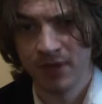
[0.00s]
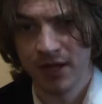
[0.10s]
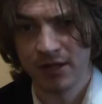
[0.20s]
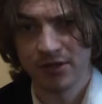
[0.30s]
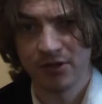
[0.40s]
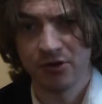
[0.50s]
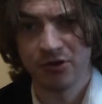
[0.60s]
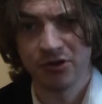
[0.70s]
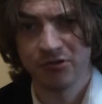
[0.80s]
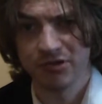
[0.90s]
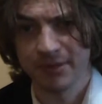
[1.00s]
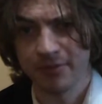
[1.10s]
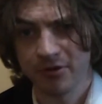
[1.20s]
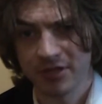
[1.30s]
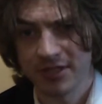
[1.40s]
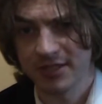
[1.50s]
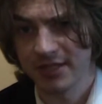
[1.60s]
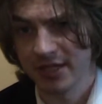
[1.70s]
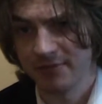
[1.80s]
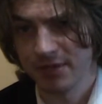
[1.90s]
And in order to support that
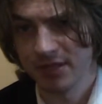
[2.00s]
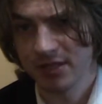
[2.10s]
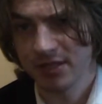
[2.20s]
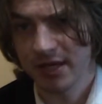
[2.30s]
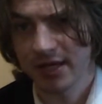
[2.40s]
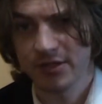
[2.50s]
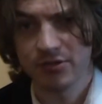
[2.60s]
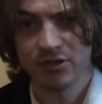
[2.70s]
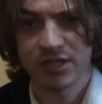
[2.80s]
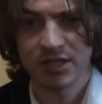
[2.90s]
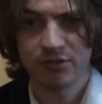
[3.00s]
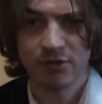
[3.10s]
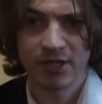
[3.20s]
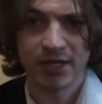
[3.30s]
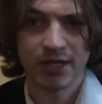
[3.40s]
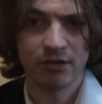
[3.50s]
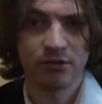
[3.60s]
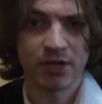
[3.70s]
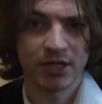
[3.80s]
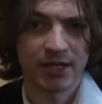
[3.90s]
statement, I suggest we take a
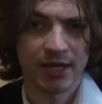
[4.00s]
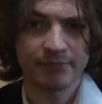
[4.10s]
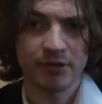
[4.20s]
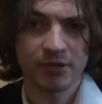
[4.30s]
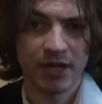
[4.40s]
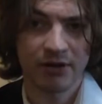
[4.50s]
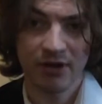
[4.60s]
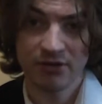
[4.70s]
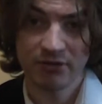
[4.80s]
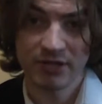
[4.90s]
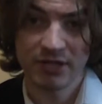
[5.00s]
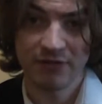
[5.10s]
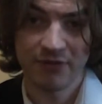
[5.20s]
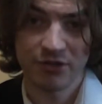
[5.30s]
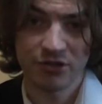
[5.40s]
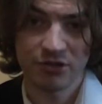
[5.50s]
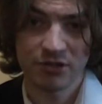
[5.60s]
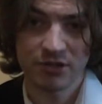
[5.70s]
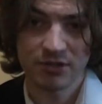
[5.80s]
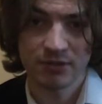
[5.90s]
look at a couple characteristic
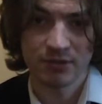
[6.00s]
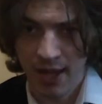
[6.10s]
features.